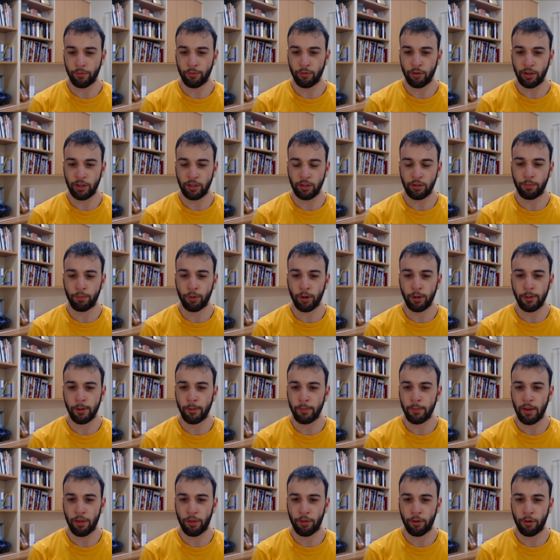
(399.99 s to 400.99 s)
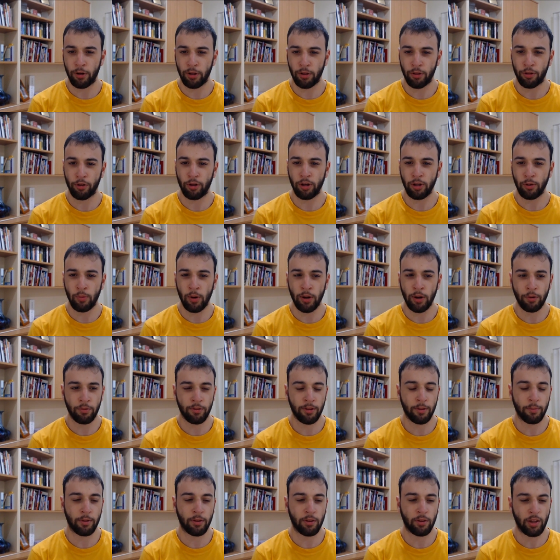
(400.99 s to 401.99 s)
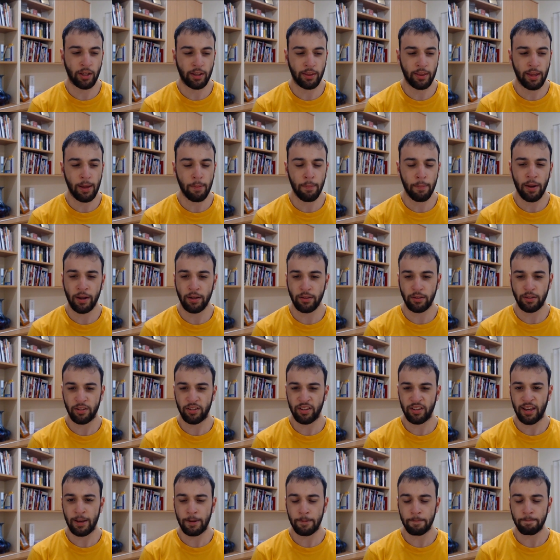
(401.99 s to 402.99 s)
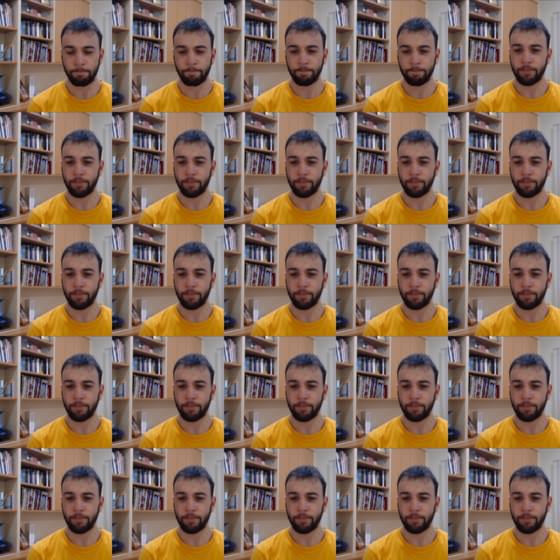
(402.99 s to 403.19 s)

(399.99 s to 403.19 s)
really good premium at 30-31 or something like that back in the day.